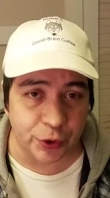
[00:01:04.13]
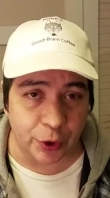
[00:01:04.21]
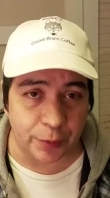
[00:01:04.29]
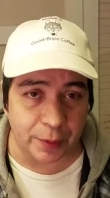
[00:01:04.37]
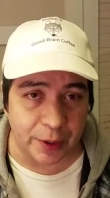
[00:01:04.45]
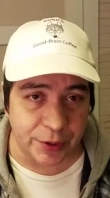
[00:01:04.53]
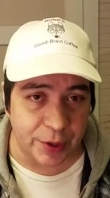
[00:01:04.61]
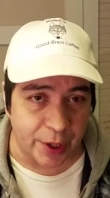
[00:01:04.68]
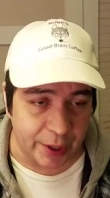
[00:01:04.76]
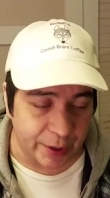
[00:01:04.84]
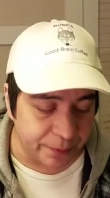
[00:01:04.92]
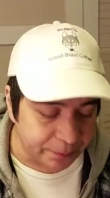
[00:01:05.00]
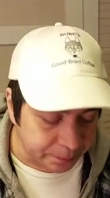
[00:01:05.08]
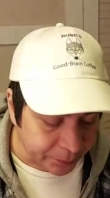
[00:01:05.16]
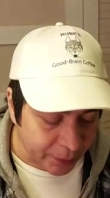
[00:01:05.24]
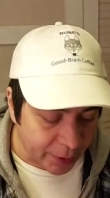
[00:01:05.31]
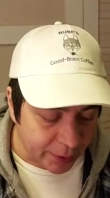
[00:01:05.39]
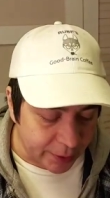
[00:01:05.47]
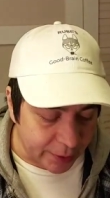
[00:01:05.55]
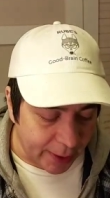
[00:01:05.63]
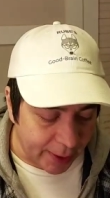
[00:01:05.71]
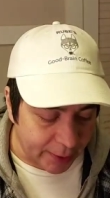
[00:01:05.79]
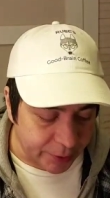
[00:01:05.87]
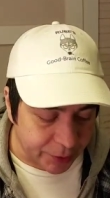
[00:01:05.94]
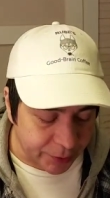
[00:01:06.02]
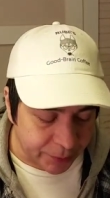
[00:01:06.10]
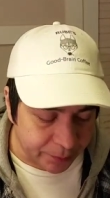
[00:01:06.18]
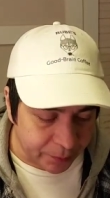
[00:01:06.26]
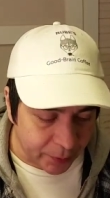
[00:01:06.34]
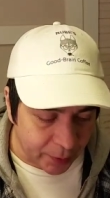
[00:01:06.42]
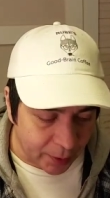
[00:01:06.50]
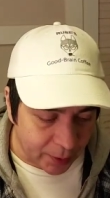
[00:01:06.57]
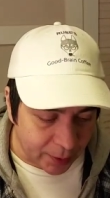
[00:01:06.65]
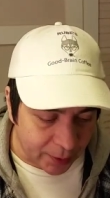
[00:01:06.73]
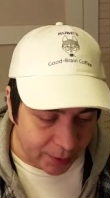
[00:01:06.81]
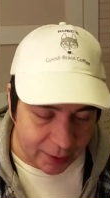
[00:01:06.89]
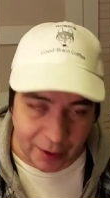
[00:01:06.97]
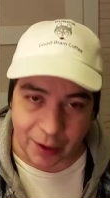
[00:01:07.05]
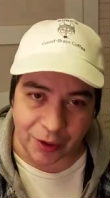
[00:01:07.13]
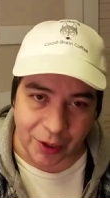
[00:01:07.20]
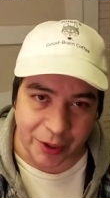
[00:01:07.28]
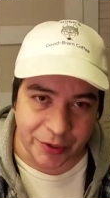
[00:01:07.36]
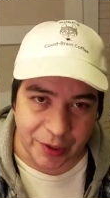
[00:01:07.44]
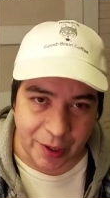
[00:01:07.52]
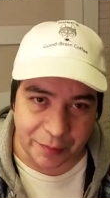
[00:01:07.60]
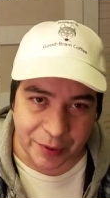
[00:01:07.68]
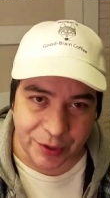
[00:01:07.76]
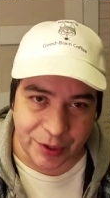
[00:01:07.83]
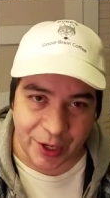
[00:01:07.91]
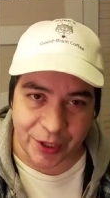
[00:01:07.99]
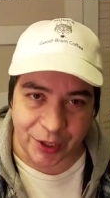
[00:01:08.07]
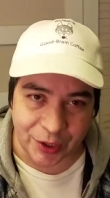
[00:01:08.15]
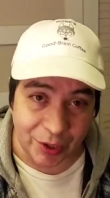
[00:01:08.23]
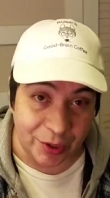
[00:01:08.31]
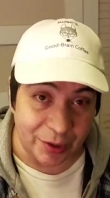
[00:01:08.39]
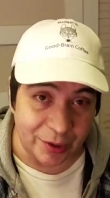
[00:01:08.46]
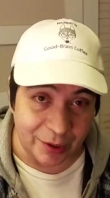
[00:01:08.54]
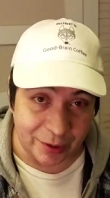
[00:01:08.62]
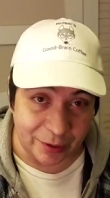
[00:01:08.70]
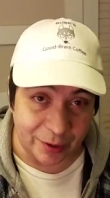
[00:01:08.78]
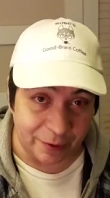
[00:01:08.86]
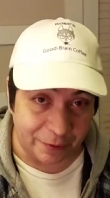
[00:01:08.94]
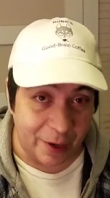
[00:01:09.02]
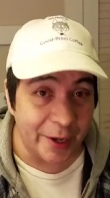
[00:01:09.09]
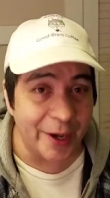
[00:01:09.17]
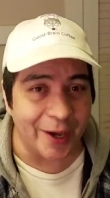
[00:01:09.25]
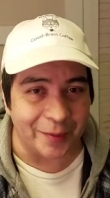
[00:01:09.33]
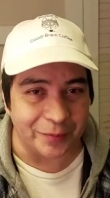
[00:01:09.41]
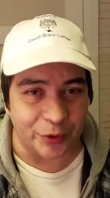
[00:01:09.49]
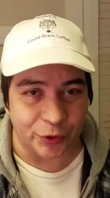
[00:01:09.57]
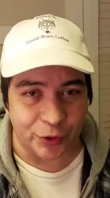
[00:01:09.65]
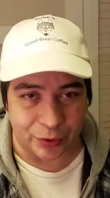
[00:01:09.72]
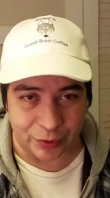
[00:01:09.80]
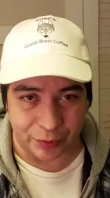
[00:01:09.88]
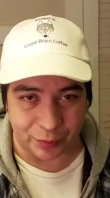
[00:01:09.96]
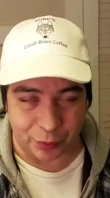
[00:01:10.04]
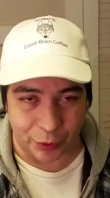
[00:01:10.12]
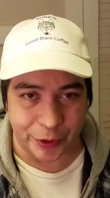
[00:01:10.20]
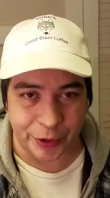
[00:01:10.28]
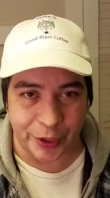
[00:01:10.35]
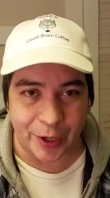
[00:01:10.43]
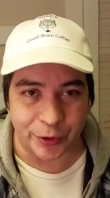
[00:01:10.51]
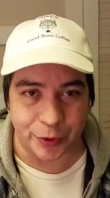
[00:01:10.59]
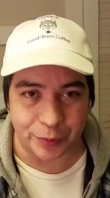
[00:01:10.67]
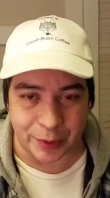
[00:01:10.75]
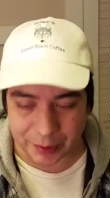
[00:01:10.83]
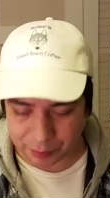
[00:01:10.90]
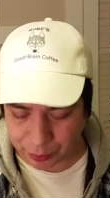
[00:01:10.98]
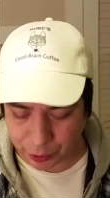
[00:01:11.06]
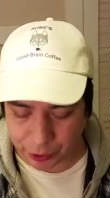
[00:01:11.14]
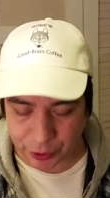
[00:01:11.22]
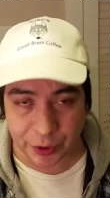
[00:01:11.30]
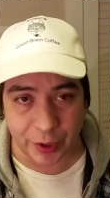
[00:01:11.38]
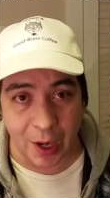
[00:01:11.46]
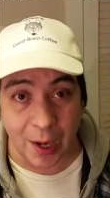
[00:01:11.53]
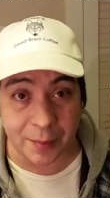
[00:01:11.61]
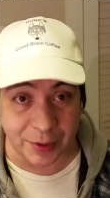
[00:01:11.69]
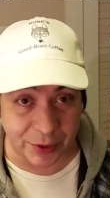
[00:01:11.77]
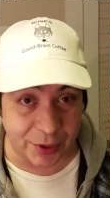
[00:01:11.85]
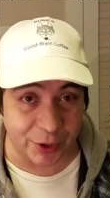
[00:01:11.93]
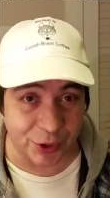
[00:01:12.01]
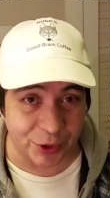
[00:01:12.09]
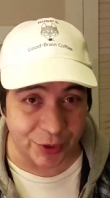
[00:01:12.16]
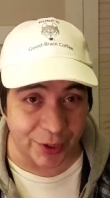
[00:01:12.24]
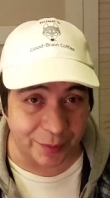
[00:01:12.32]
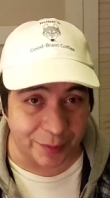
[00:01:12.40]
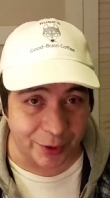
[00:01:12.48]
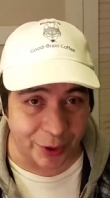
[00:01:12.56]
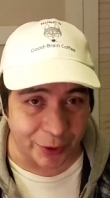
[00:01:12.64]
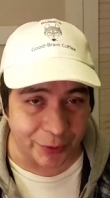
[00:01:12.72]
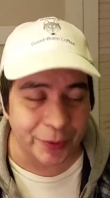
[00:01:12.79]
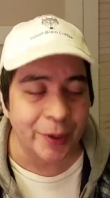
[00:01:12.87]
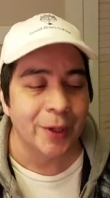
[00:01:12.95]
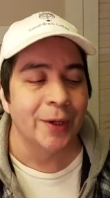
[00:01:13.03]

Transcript: start by saying that unless I'm mistaken, and, and if I am, you can point it out to me and put it in the comment section down below.